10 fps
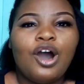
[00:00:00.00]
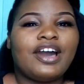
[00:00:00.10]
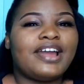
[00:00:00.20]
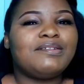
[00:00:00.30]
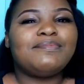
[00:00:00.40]

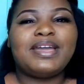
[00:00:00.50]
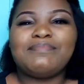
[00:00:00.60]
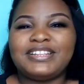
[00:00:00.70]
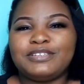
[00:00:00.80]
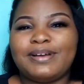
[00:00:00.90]
Or can you remember
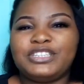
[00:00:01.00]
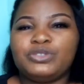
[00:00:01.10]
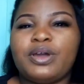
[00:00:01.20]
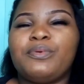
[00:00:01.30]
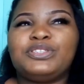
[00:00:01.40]
in
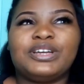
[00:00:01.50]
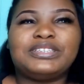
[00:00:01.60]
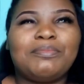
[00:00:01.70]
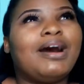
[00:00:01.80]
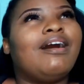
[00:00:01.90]
mathematics where we
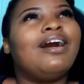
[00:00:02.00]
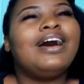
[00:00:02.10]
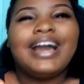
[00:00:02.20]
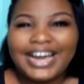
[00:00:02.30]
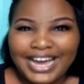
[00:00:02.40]
talked
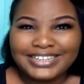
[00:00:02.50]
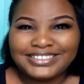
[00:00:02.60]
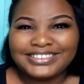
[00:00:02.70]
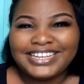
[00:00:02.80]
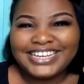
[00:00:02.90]
about
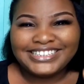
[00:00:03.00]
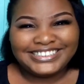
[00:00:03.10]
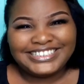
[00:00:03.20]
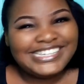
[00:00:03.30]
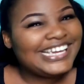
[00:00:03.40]
cast,
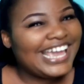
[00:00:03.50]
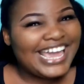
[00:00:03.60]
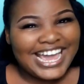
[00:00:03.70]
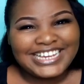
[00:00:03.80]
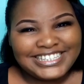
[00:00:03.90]

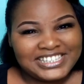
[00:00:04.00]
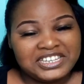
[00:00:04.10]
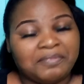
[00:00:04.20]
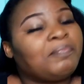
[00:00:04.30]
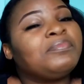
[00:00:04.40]

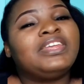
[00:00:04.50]
C-A-S-T?